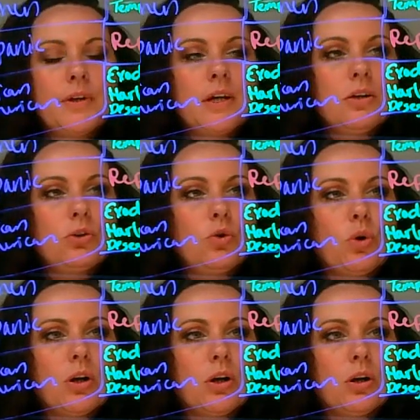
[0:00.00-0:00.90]

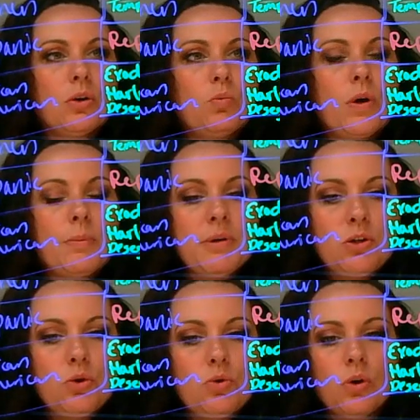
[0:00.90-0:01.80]
your women
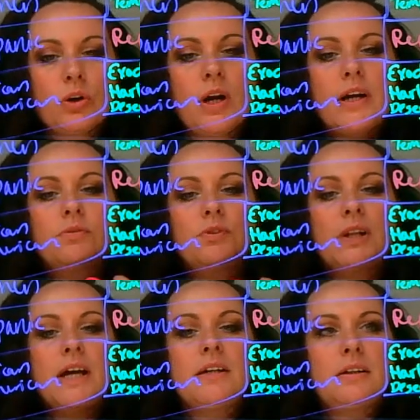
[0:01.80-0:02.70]
who are kind of
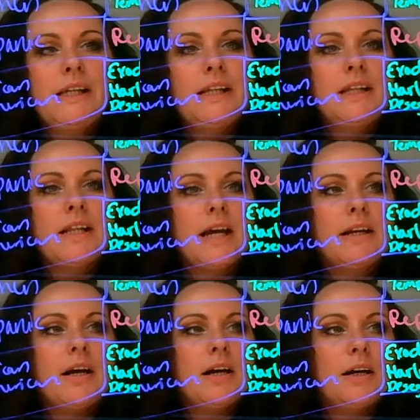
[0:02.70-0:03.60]
leading
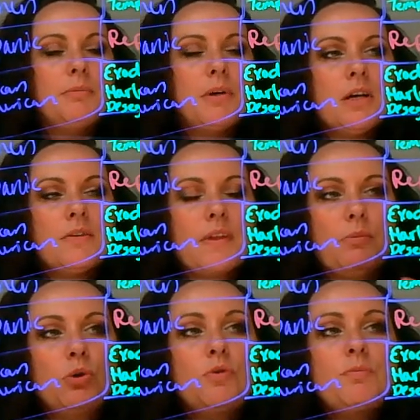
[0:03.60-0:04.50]
that that
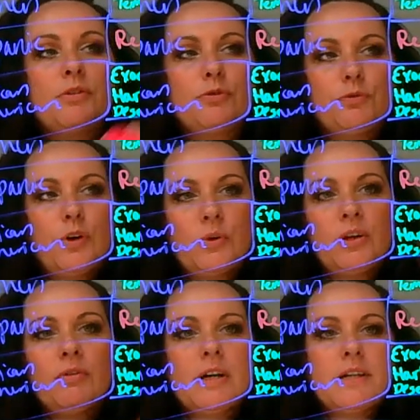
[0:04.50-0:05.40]
movement for
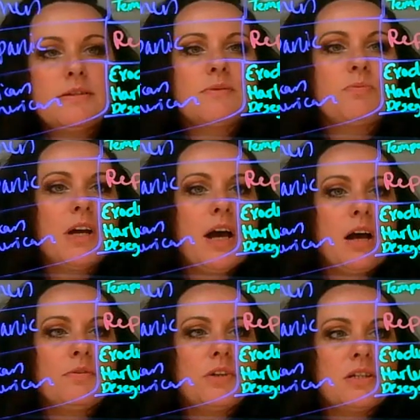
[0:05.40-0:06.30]
voting rights. We
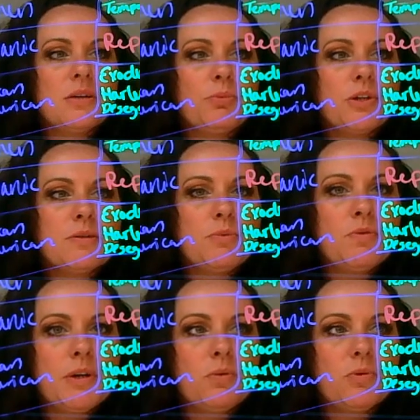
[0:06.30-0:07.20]
have the temperance
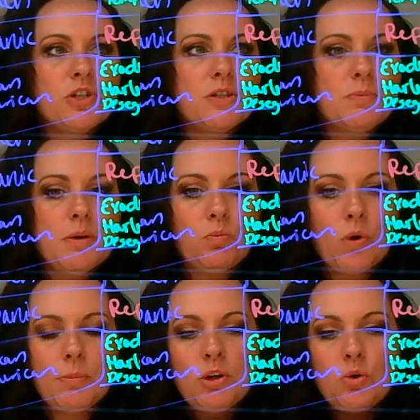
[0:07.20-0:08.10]
movement, which is
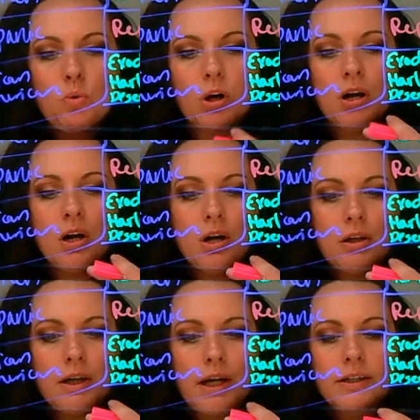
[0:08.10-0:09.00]
women who are
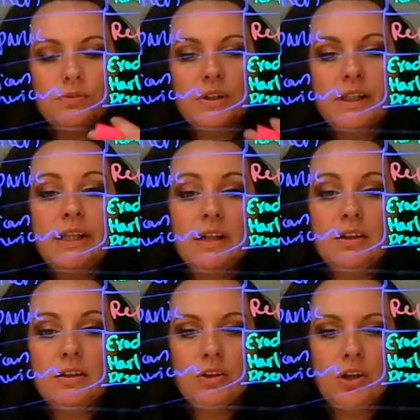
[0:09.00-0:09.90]
kind of
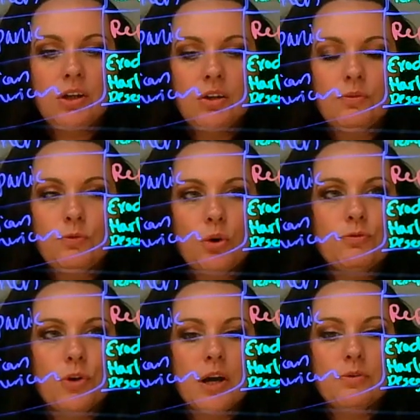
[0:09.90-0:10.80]
leading the
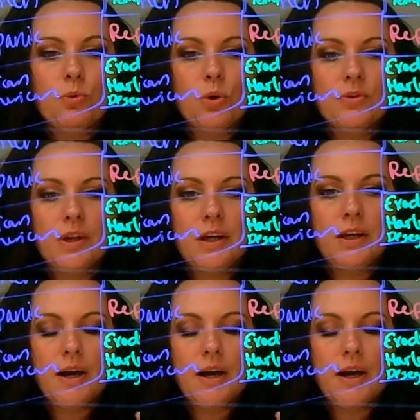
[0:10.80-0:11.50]
forefront for the